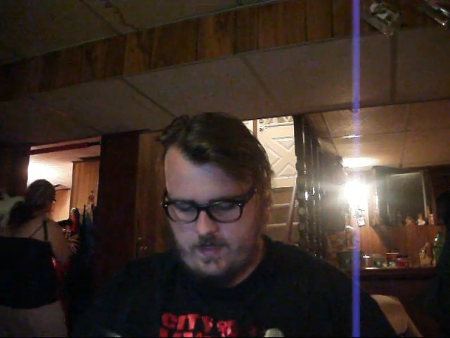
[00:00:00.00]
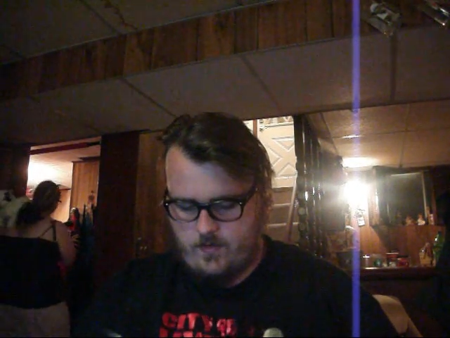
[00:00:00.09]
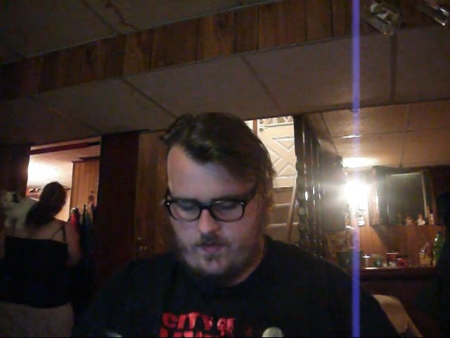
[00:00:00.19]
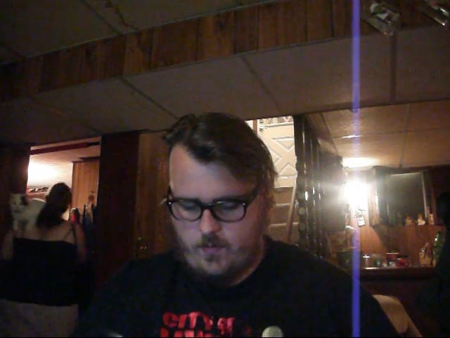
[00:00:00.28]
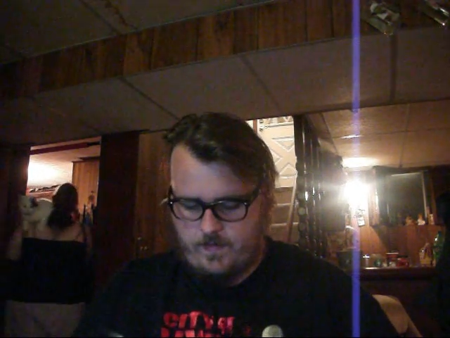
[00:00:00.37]

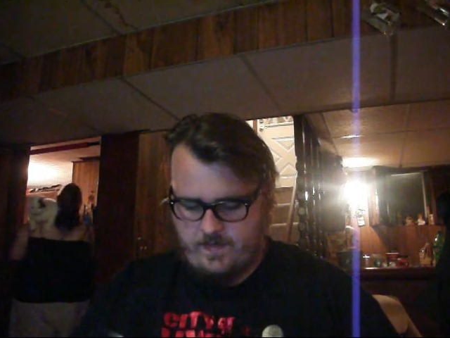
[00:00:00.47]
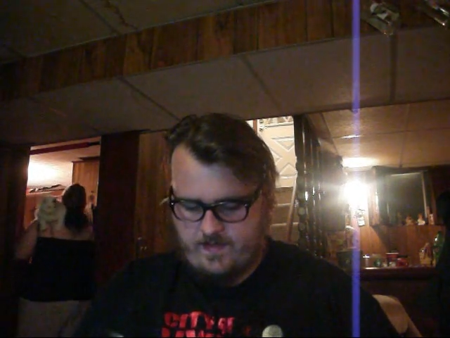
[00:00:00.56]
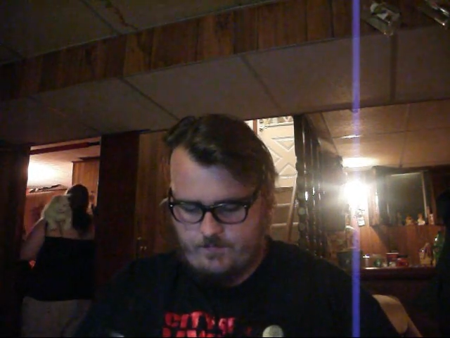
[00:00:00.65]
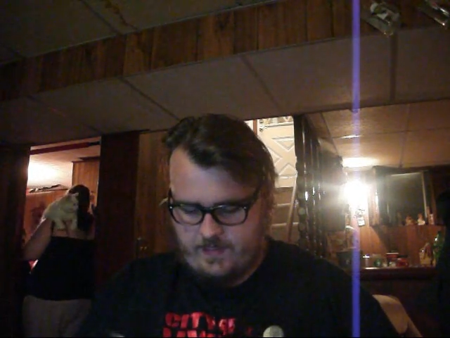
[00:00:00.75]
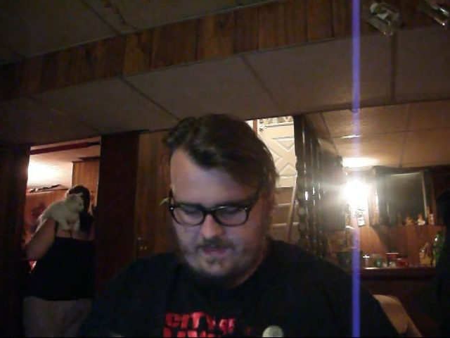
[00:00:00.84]
it
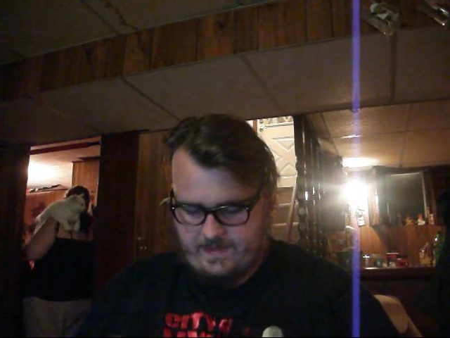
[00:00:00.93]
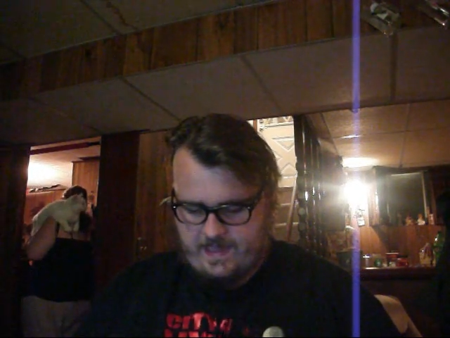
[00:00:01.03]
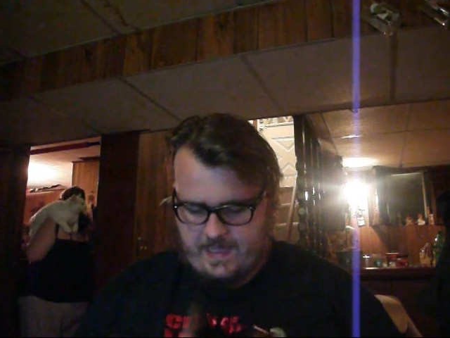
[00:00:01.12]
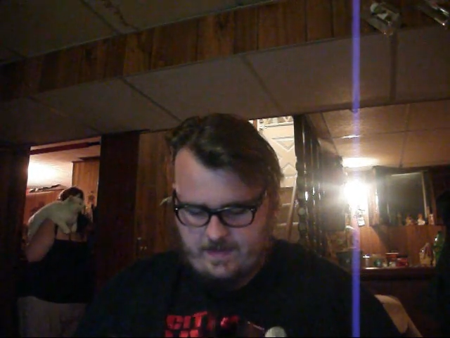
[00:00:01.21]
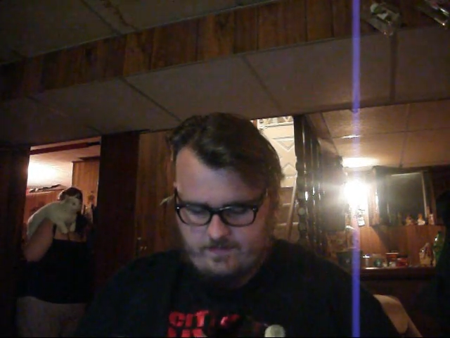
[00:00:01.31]
opens up like
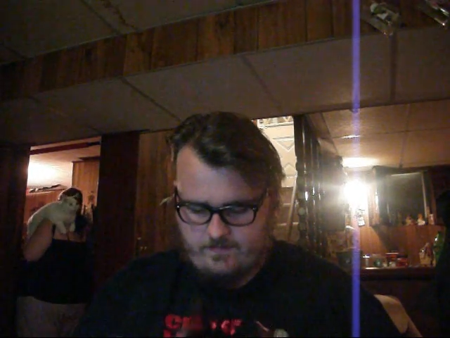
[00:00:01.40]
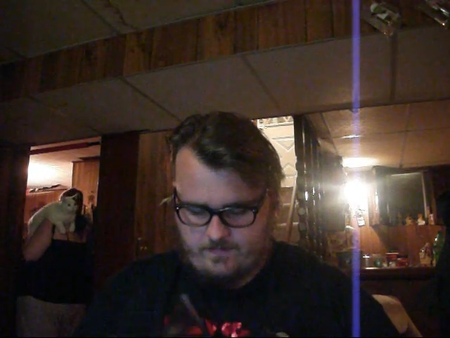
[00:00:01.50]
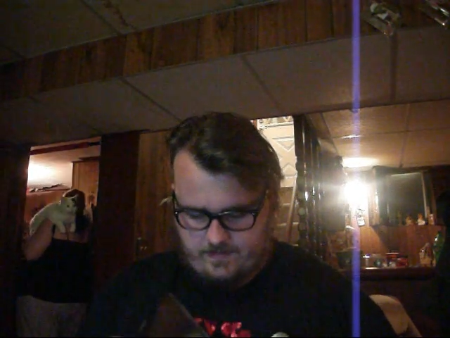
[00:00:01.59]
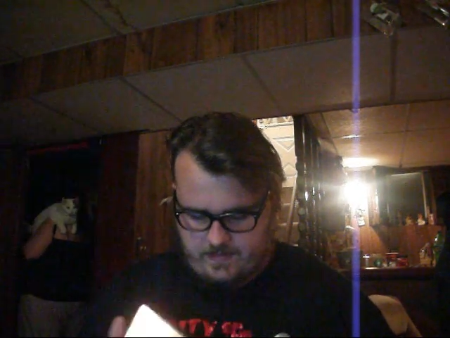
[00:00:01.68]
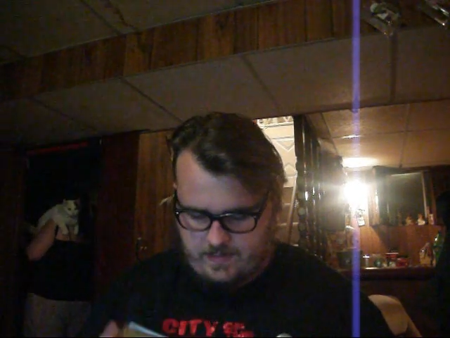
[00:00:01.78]
that,
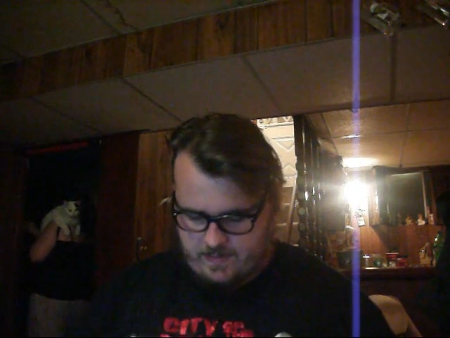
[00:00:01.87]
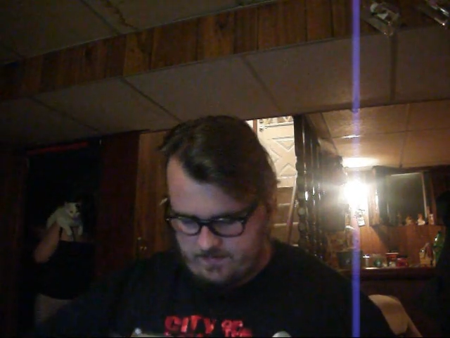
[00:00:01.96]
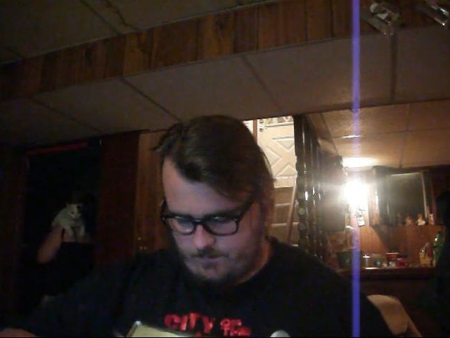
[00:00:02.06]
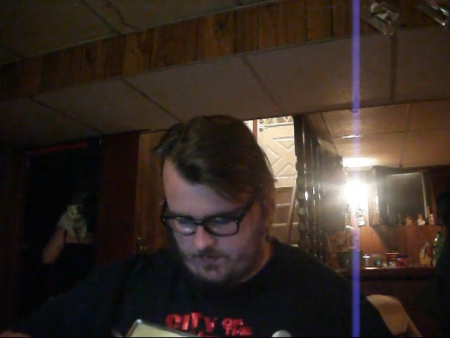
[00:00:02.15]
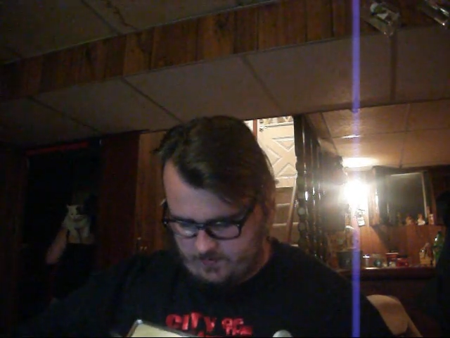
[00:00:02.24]
and you
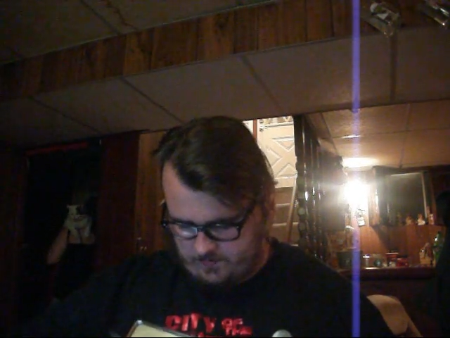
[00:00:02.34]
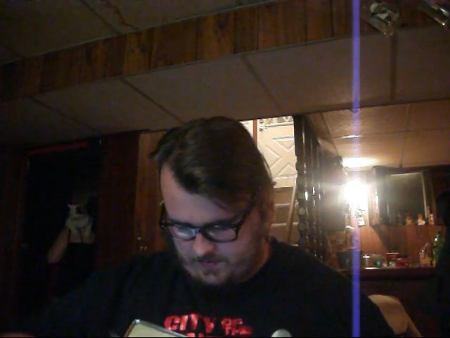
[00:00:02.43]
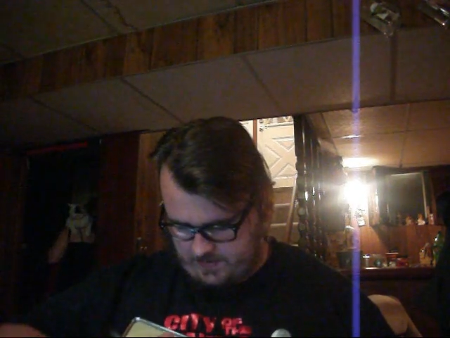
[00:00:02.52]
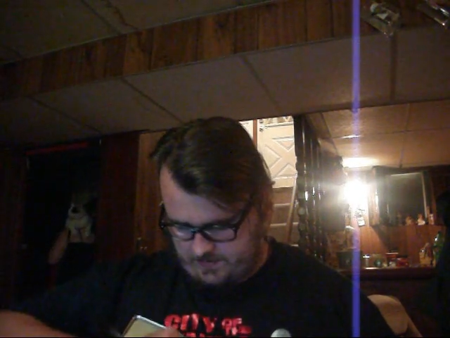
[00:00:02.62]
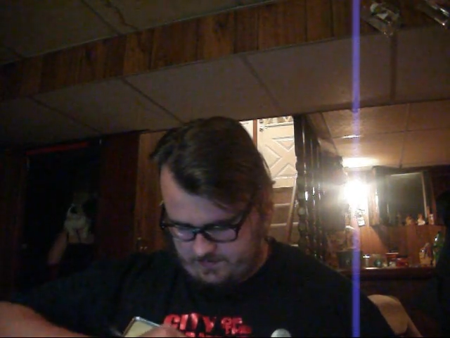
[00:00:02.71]
got the
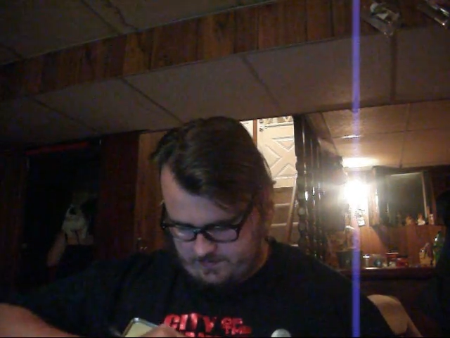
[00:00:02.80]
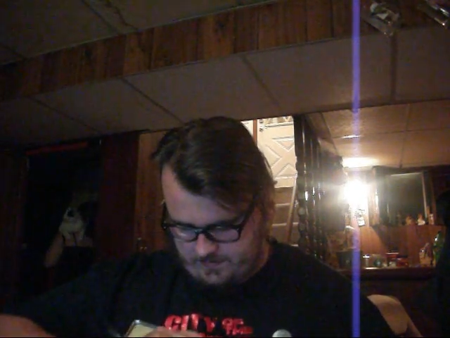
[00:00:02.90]
booklet,